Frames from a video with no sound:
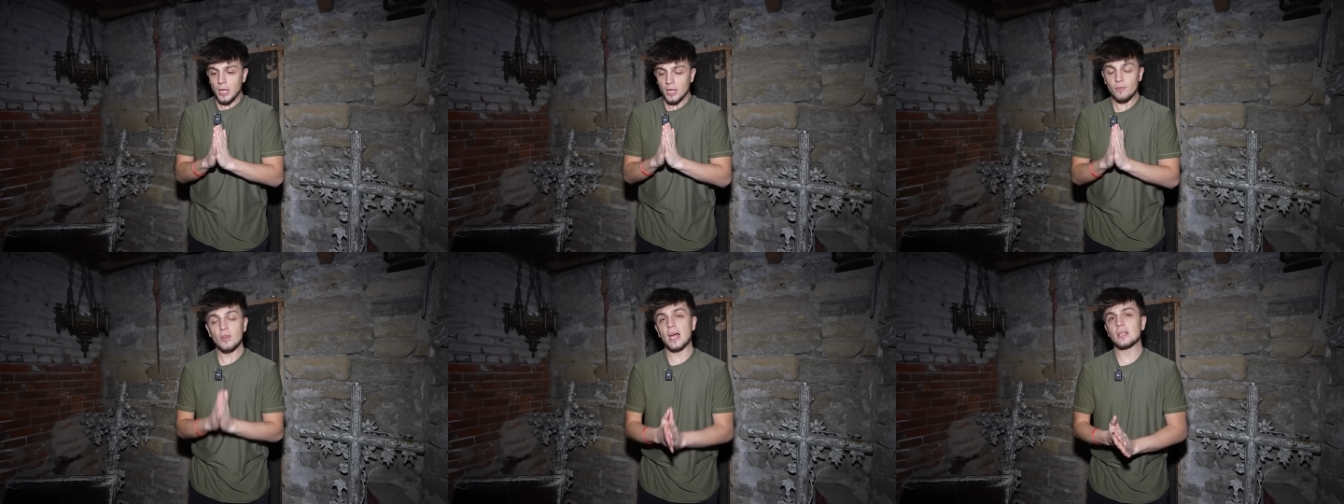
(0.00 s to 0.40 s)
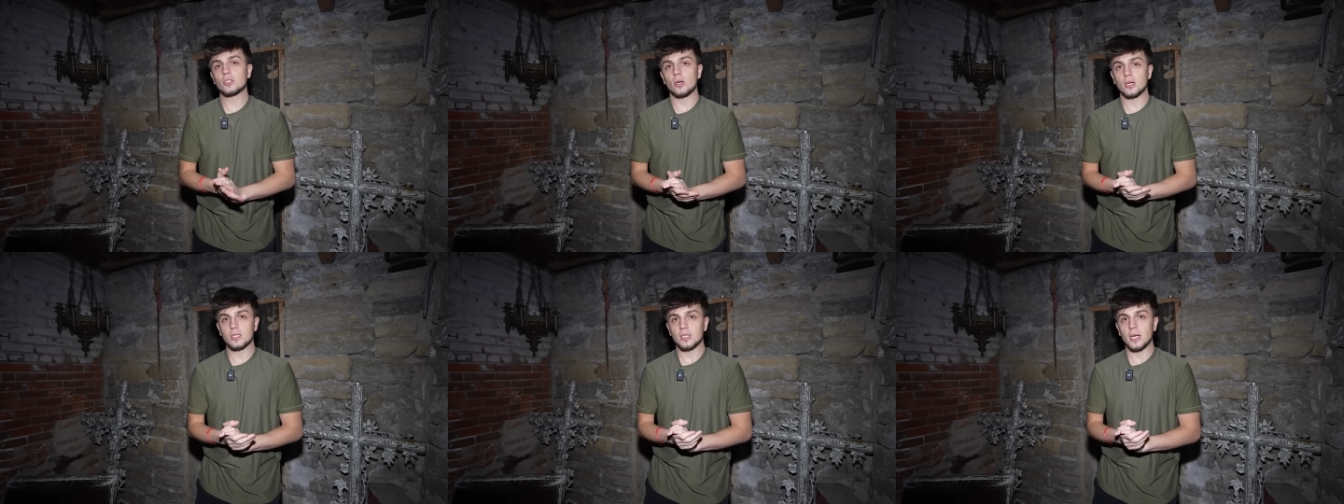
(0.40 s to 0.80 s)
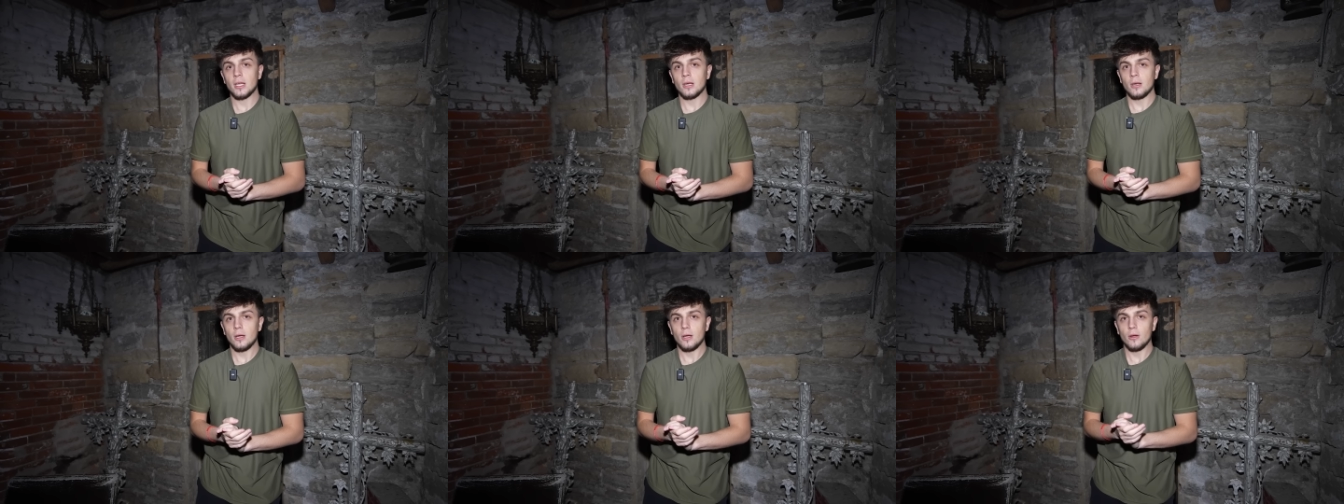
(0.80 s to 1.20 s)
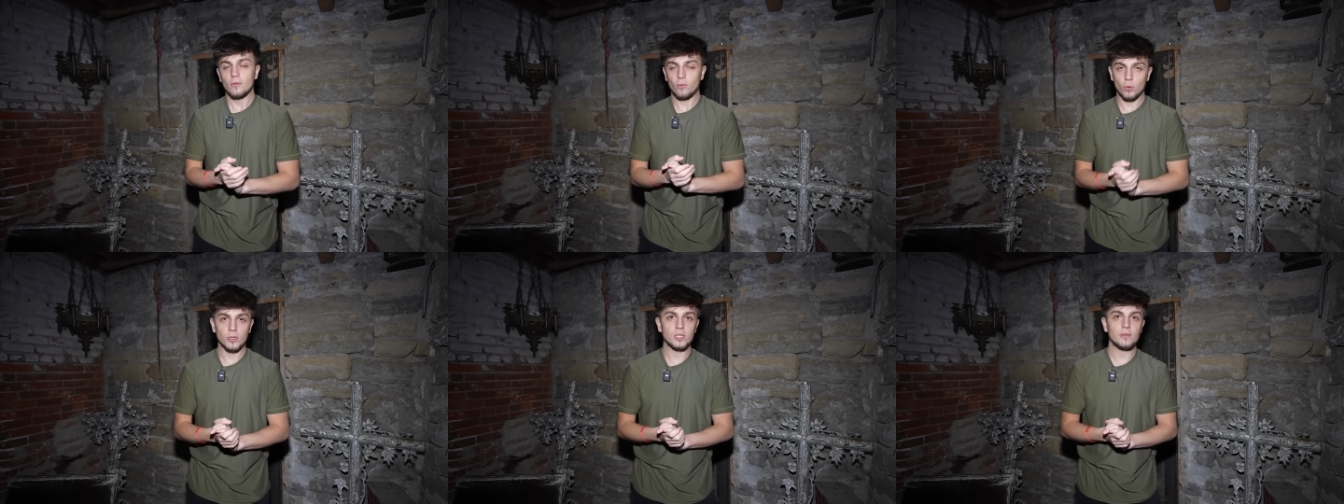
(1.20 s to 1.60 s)
If you guys are excited
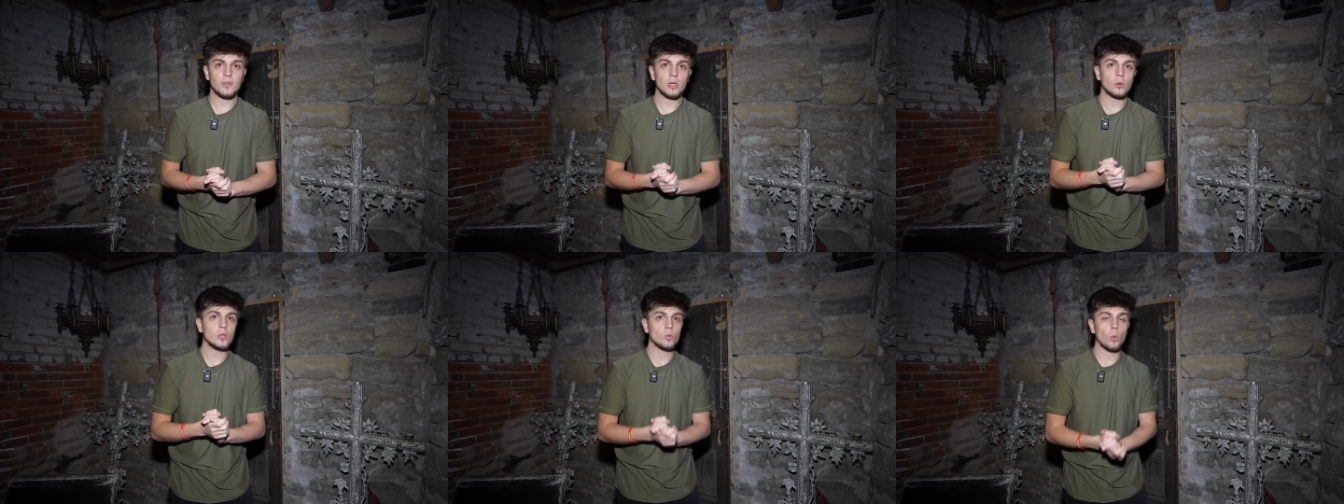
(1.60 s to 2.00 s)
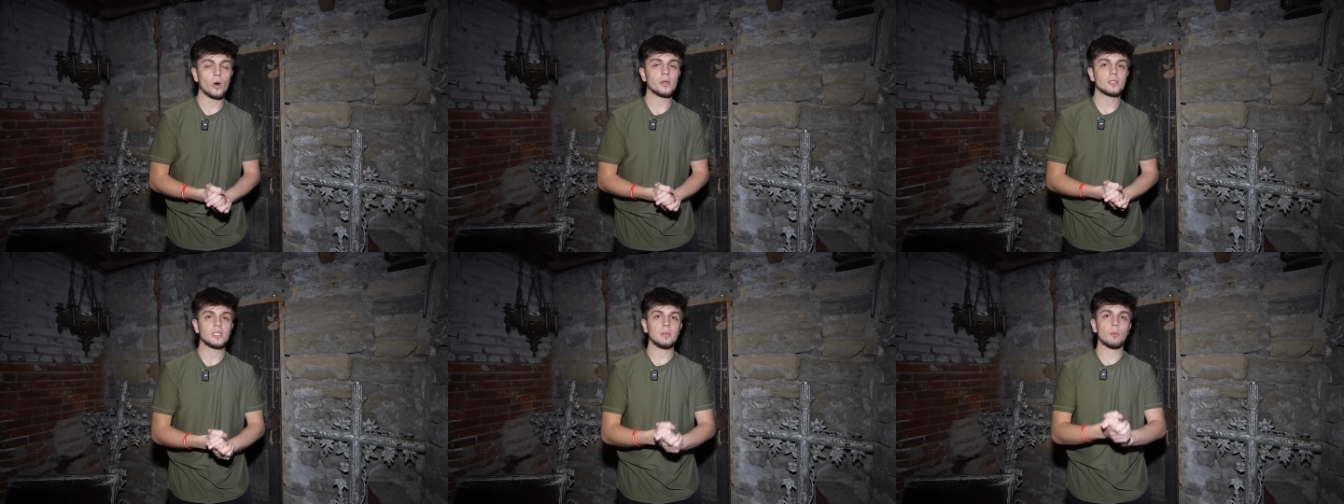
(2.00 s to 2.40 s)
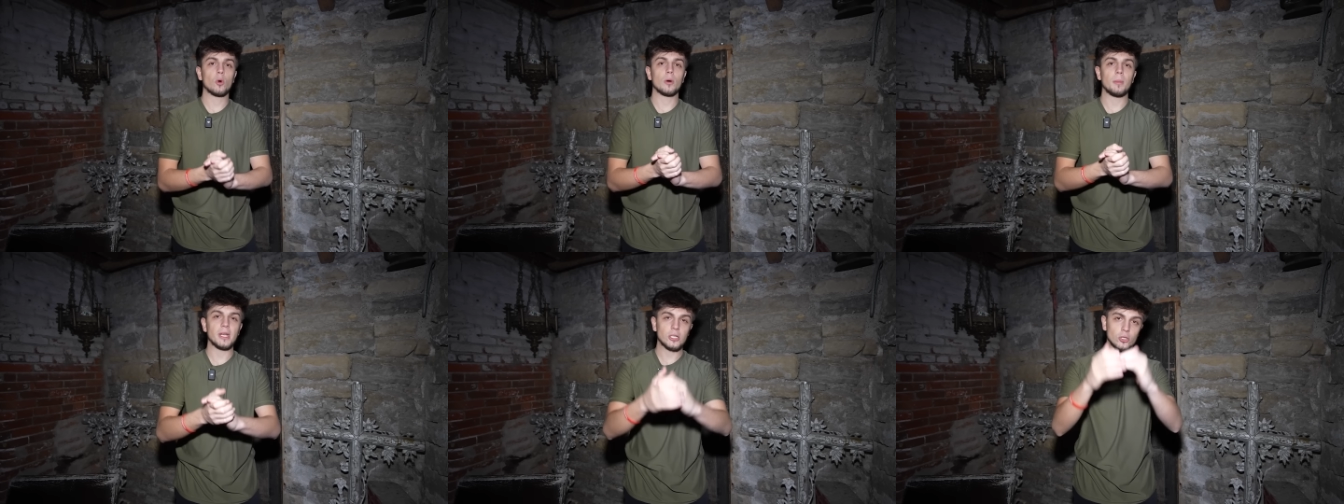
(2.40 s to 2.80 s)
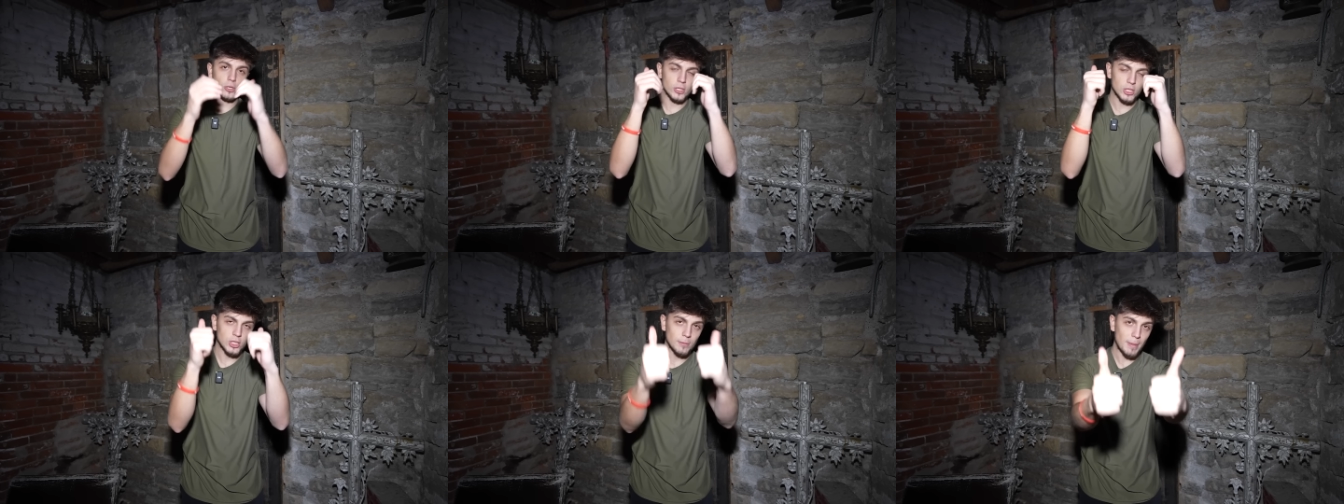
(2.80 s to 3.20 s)
for this video and you want to see more, make sure
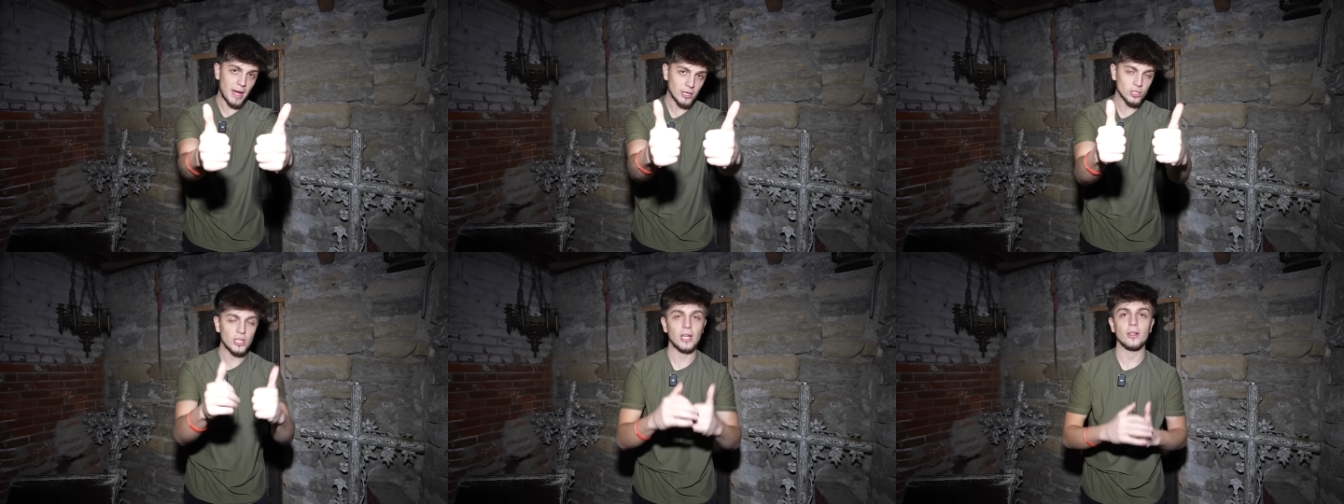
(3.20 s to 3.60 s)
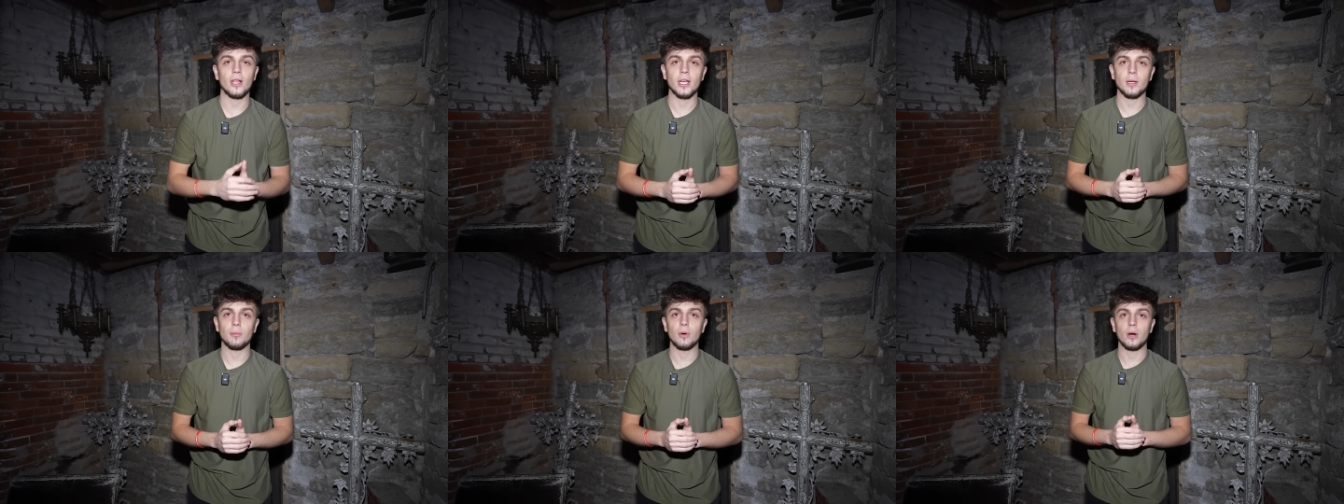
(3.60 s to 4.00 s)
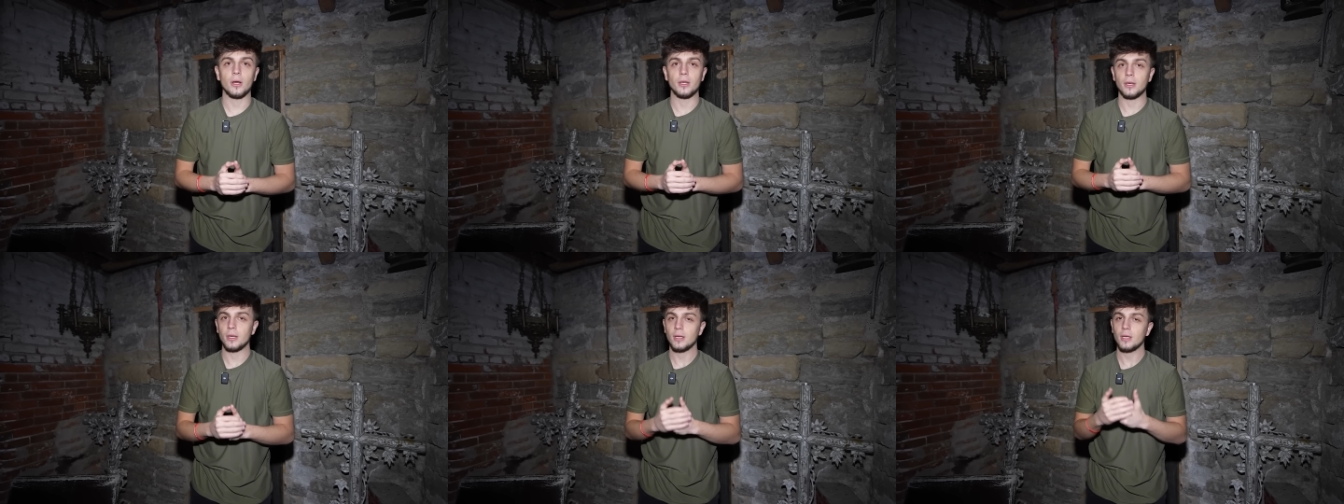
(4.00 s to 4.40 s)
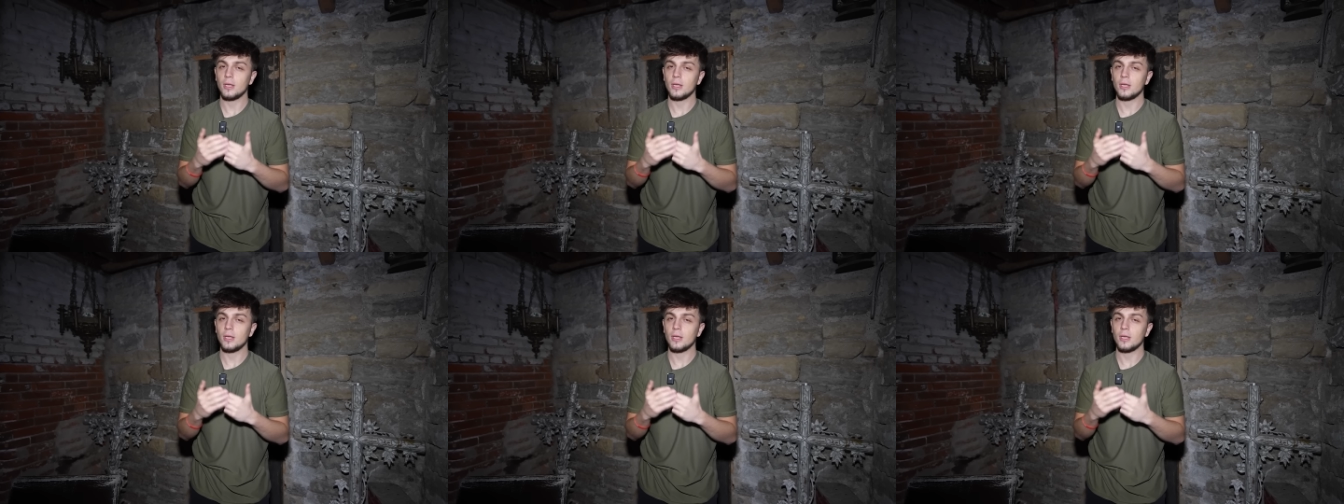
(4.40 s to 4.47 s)
to smash that like button.